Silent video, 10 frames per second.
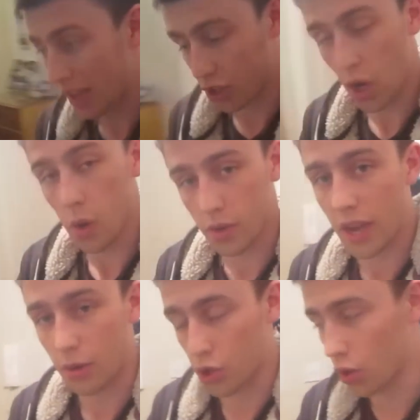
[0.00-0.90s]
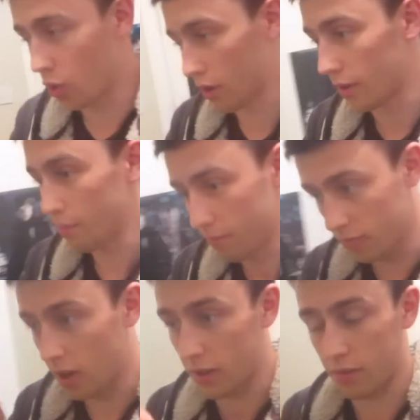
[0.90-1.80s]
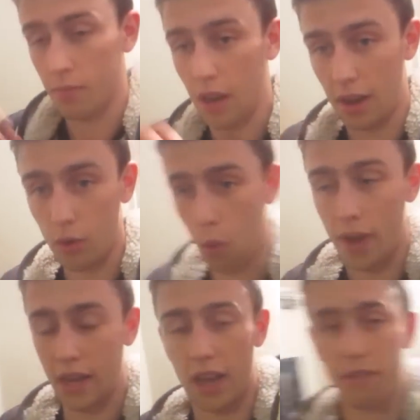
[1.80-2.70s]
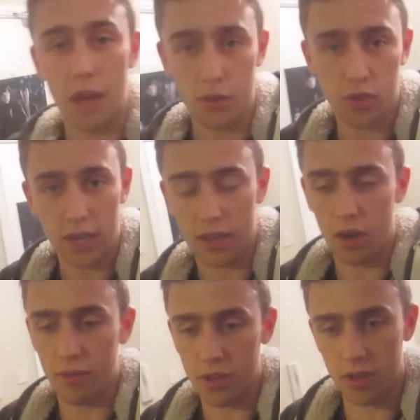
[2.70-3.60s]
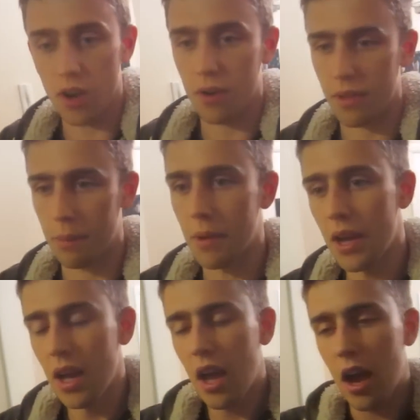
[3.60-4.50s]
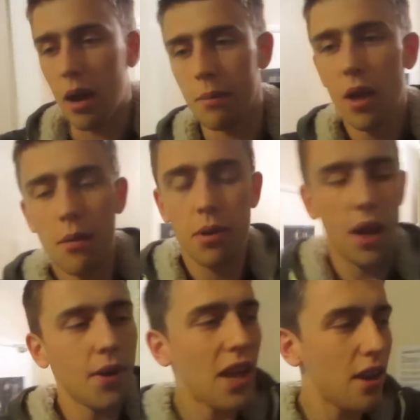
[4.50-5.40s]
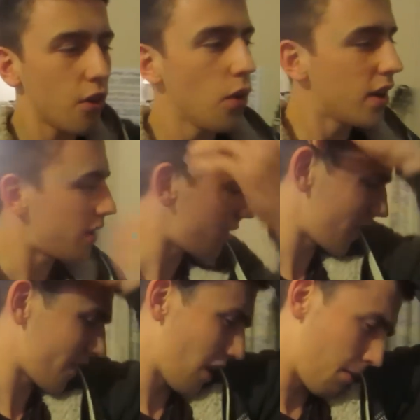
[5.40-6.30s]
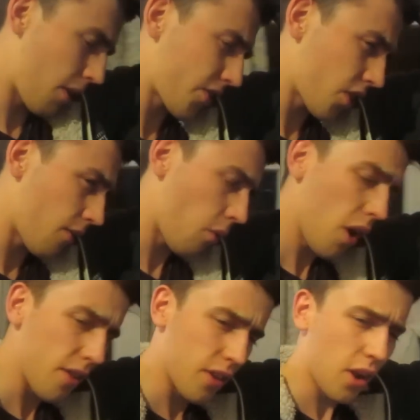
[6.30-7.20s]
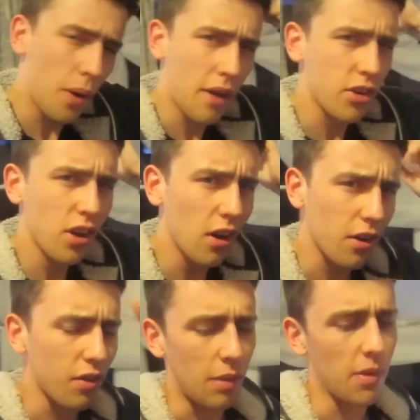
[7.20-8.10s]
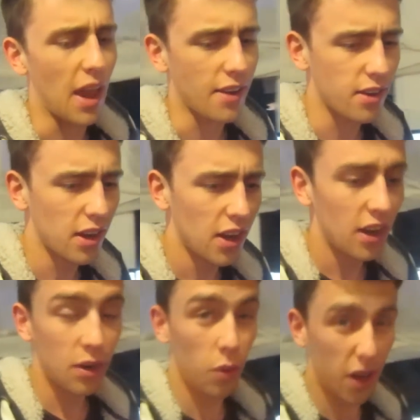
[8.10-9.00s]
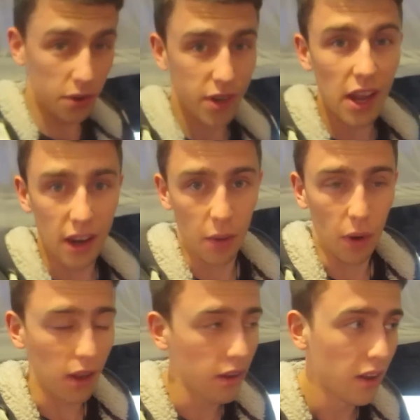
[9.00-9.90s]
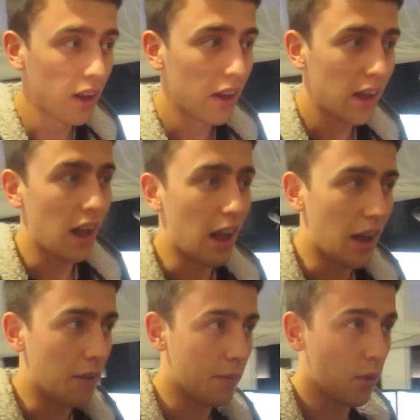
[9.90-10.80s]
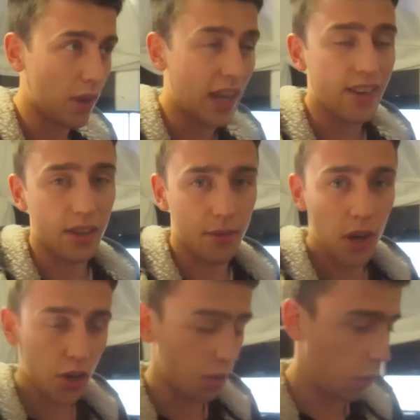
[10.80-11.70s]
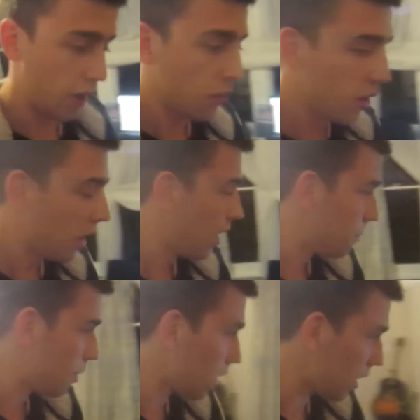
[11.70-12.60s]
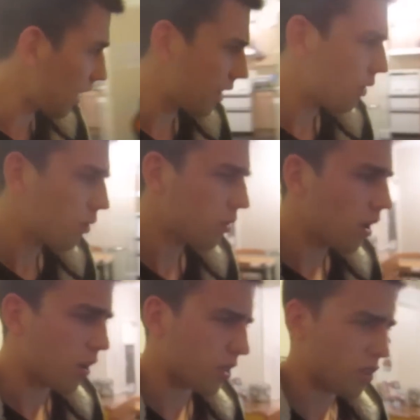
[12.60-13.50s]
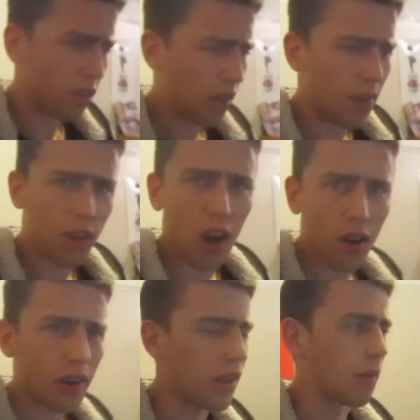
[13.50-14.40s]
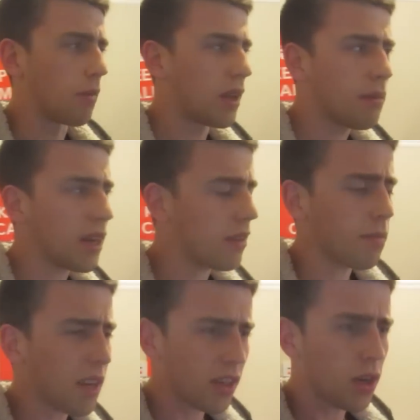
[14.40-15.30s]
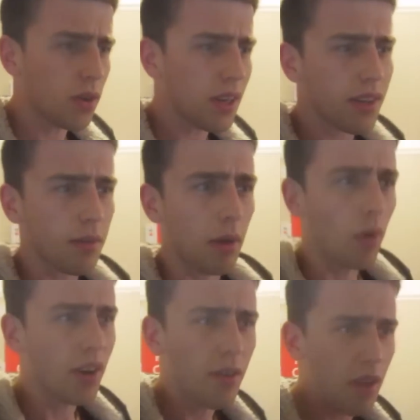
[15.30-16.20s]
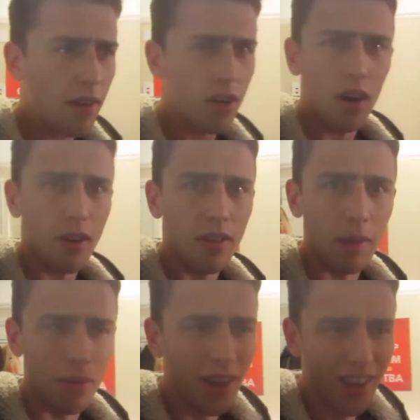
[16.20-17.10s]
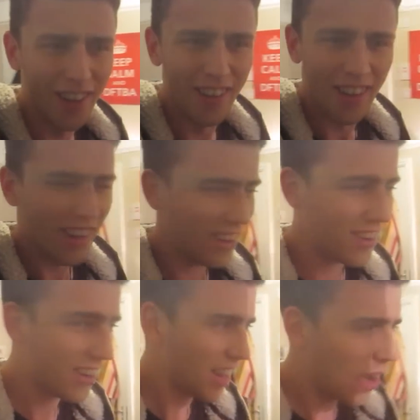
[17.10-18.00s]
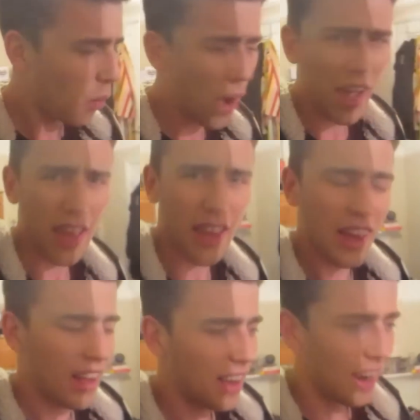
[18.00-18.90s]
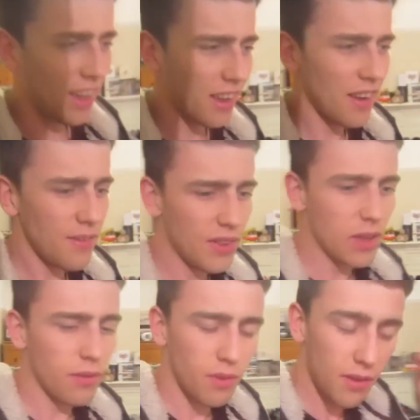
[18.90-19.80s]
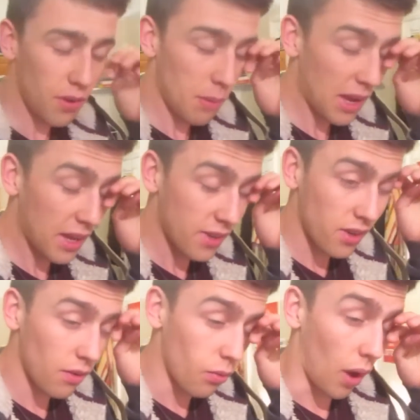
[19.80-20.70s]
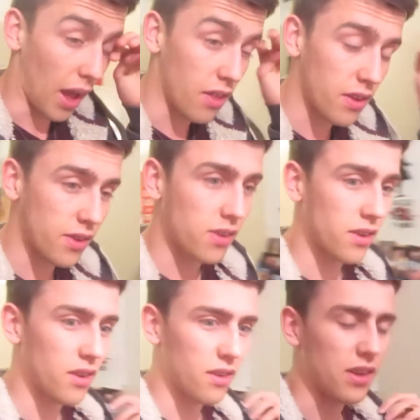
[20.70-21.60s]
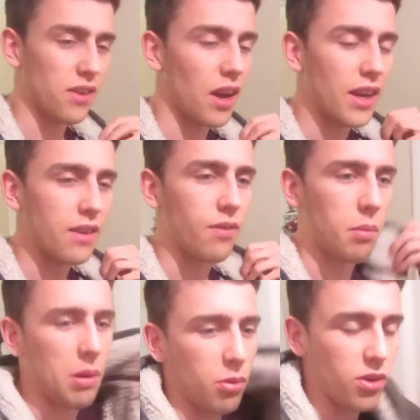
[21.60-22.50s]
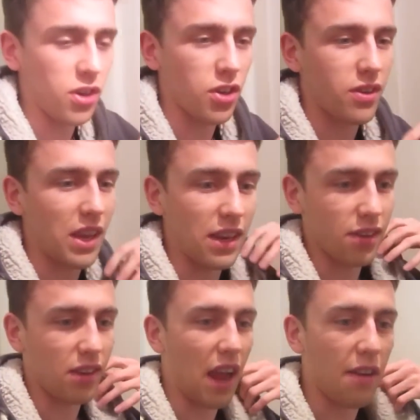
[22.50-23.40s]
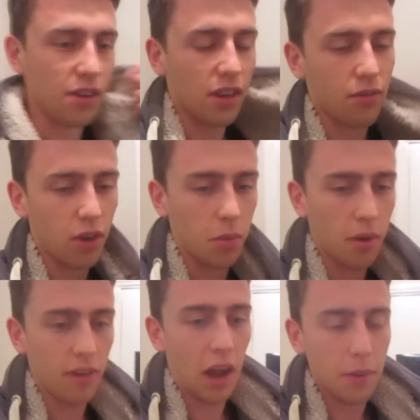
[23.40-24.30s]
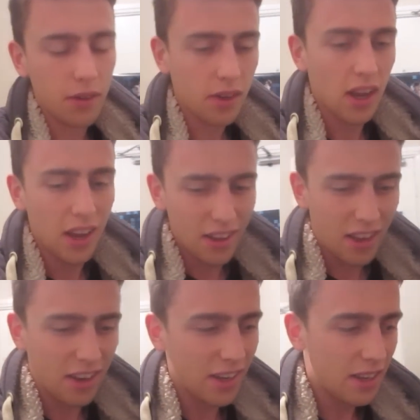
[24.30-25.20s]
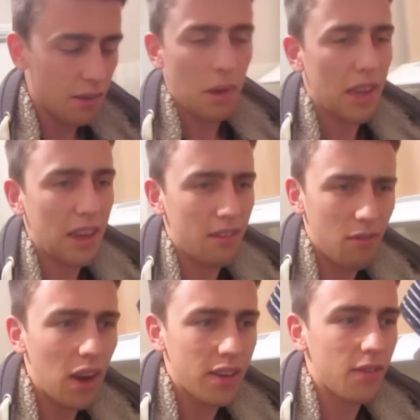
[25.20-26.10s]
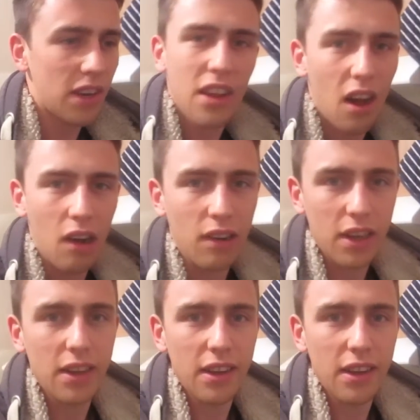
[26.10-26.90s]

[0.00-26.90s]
that shows how short how quickly I've now suddenly gone over to the dark theme. But now I get annoyed at things like Microsoft Word that don't have a dark theme yet. In Windows 10 they will, or the latest version will. But like Google Docs doesn't have a dark theme. I mean, it makes no sense to me. Why don't you have a dark theme? Why? Like if you're making a software that's designed for people to just sit and stare at it for a couple of hours, then you need to make it relatively dark.